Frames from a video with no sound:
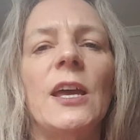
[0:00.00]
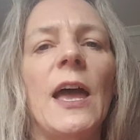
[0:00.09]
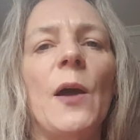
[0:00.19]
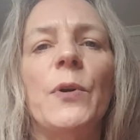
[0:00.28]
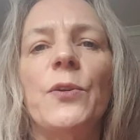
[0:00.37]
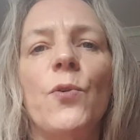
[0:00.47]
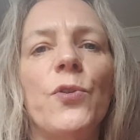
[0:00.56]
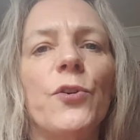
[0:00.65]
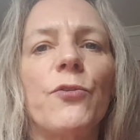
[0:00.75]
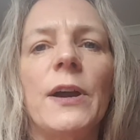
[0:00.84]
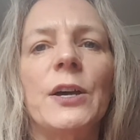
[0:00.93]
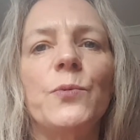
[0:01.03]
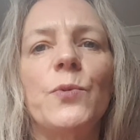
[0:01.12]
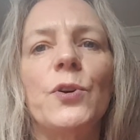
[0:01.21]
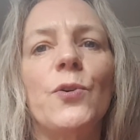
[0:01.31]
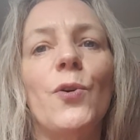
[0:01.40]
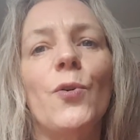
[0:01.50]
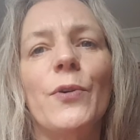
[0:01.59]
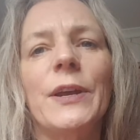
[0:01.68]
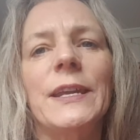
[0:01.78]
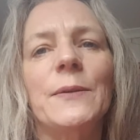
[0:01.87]
And with all the groundwork
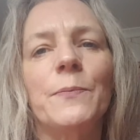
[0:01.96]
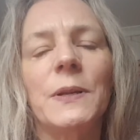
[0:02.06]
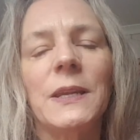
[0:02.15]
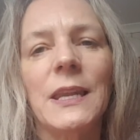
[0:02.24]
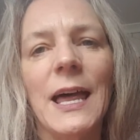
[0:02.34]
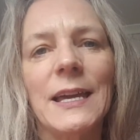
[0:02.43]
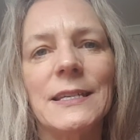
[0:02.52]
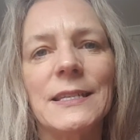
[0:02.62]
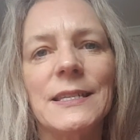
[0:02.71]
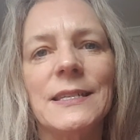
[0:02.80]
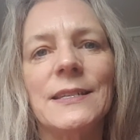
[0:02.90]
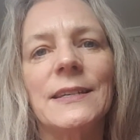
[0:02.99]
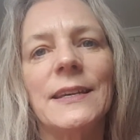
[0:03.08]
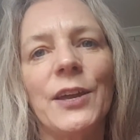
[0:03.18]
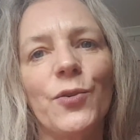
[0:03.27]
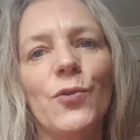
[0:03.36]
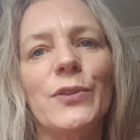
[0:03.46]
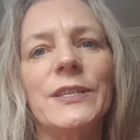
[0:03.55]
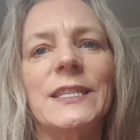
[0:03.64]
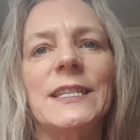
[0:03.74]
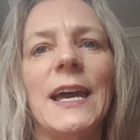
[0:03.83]
already in place and all the
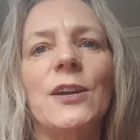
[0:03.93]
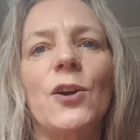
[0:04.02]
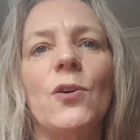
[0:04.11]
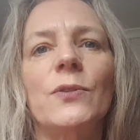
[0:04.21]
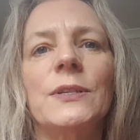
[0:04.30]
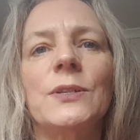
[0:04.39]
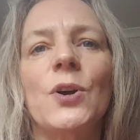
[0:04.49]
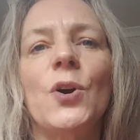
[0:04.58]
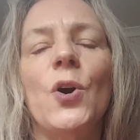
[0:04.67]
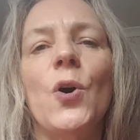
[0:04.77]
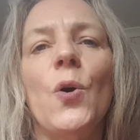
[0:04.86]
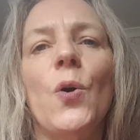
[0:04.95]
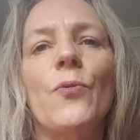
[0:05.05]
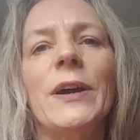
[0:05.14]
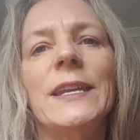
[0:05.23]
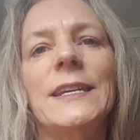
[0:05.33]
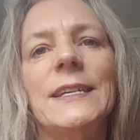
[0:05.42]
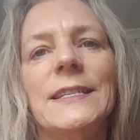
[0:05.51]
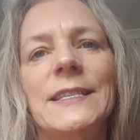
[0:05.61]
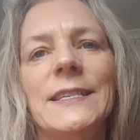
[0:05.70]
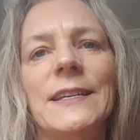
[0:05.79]
stakeholders already
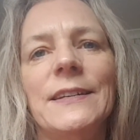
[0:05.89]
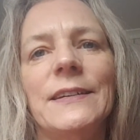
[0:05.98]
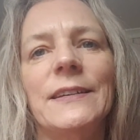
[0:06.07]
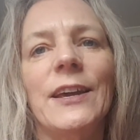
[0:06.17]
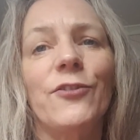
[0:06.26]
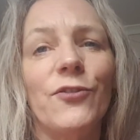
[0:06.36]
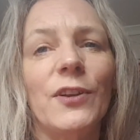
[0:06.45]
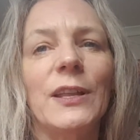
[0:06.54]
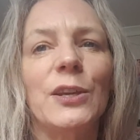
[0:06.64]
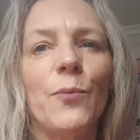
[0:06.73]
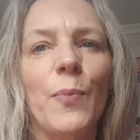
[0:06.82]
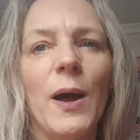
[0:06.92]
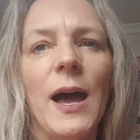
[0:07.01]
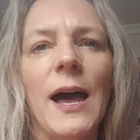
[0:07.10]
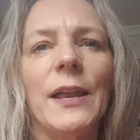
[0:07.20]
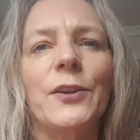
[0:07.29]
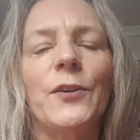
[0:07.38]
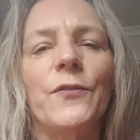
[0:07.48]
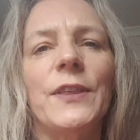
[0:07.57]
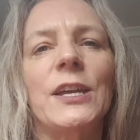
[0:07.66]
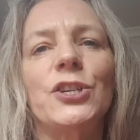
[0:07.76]
considered and feeling a part
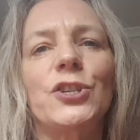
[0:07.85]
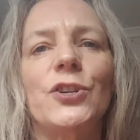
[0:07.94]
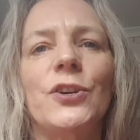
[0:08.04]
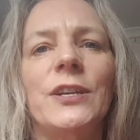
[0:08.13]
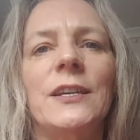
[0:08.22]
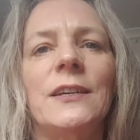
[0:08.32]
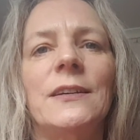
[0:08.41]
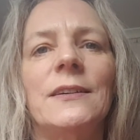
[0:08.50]
of that journey,